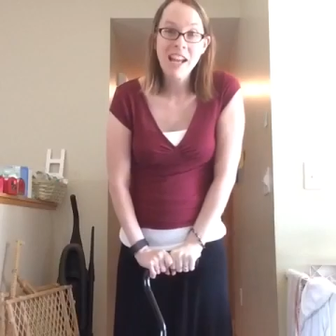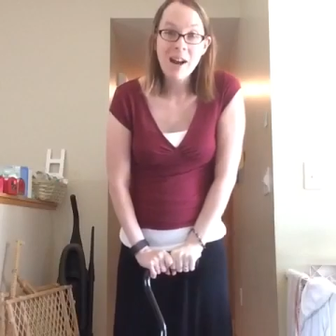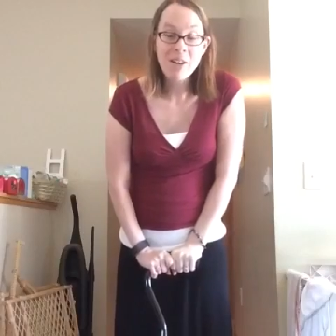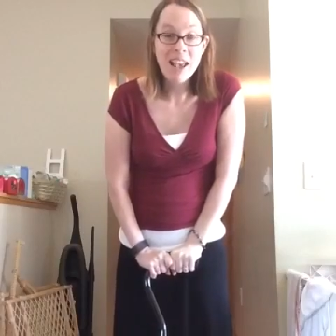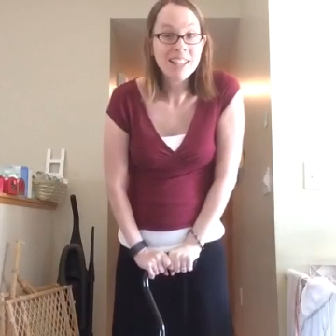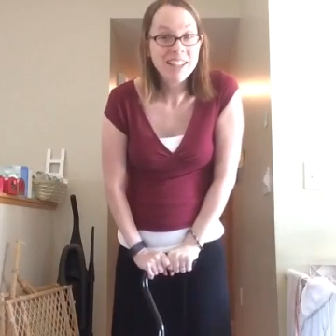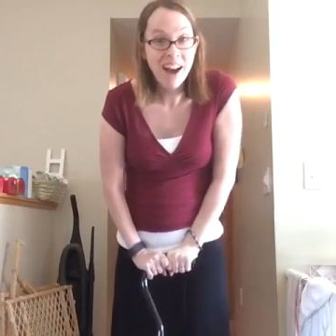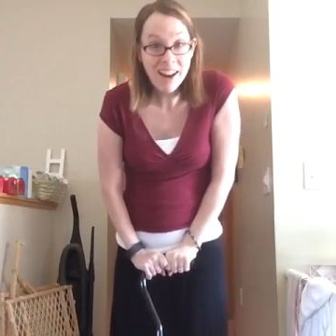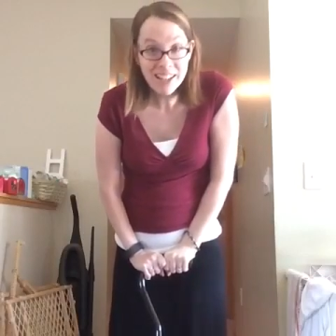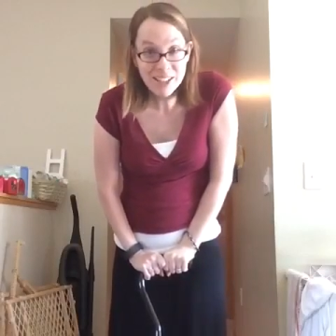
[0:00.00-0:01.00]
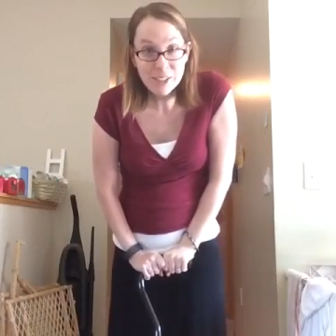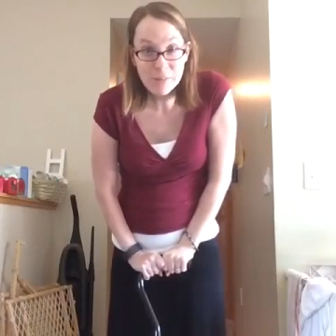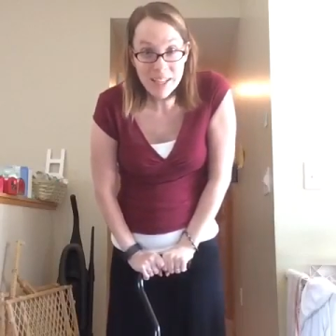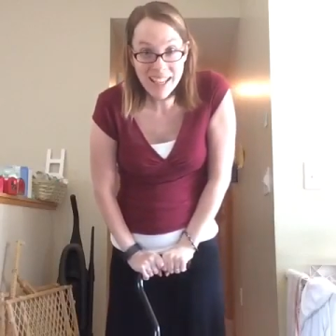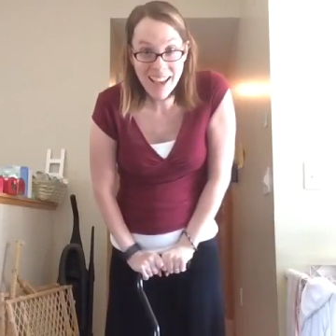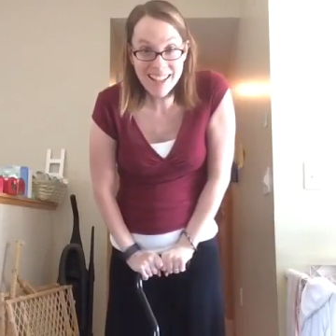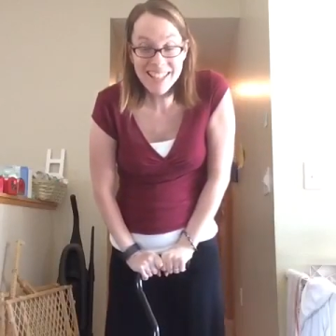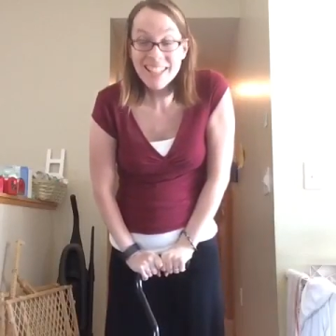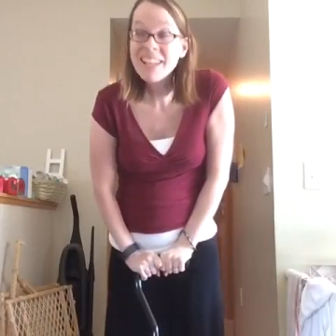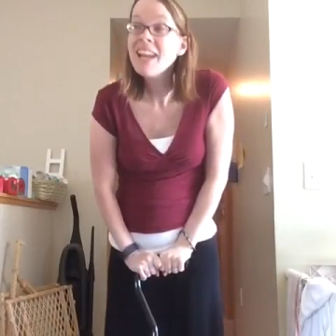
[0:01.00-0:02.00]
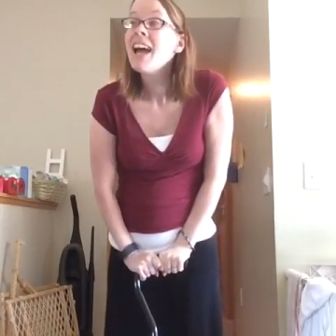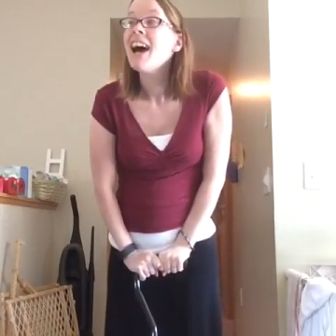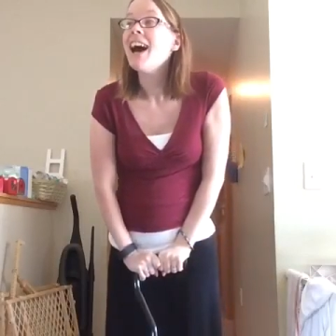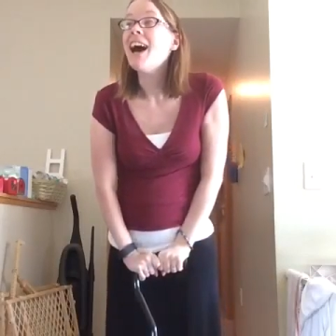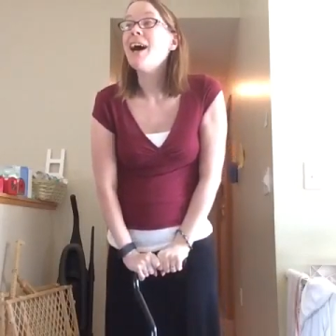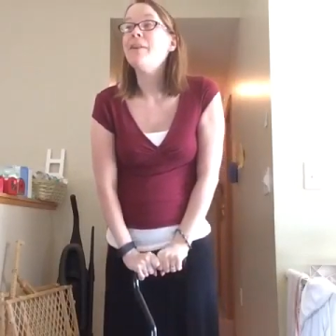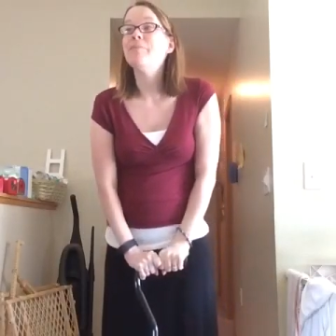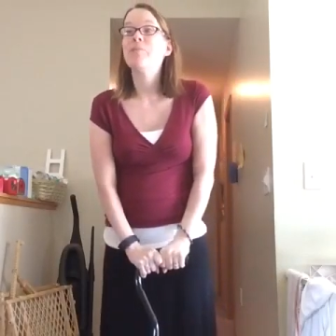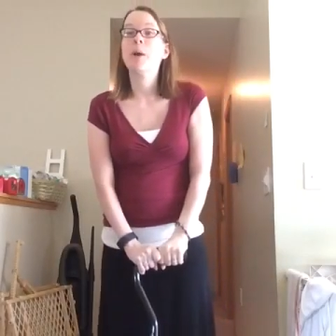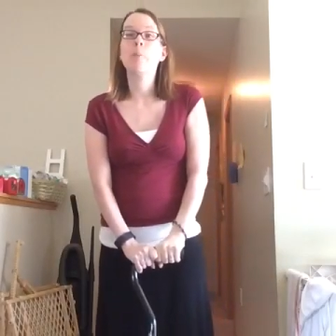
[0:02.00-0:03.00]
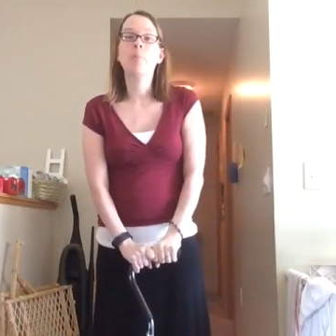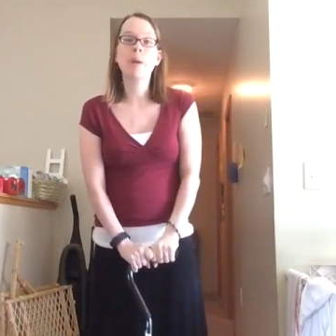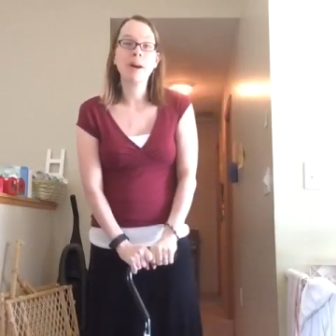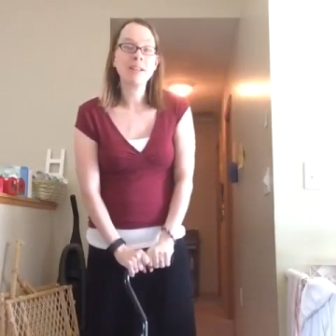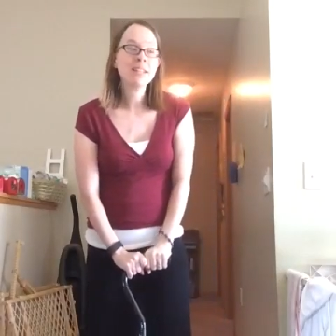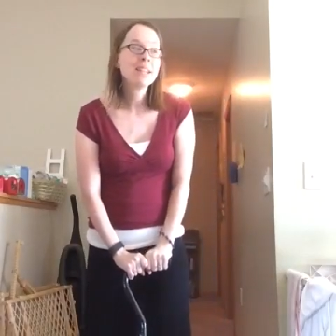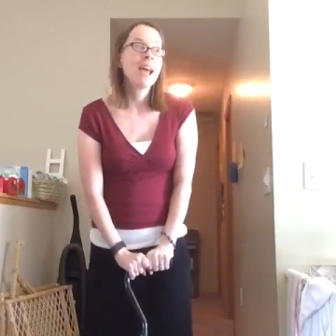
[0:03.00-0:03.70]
out has not killed me yet, but